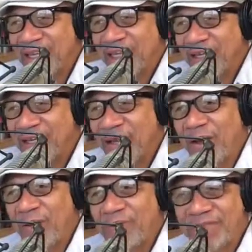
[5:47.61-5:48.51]
You
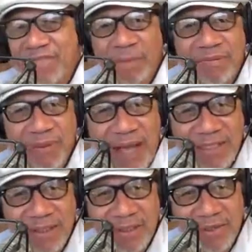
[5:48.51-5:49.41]
know, some of you
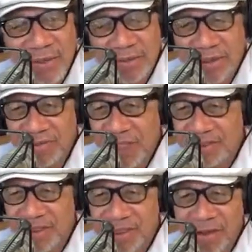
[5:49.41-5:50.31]
oxy-conservatives out
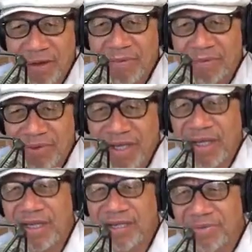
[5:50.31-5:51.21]
there are
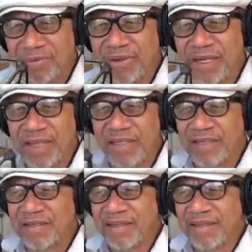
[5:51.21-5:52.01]
really, really,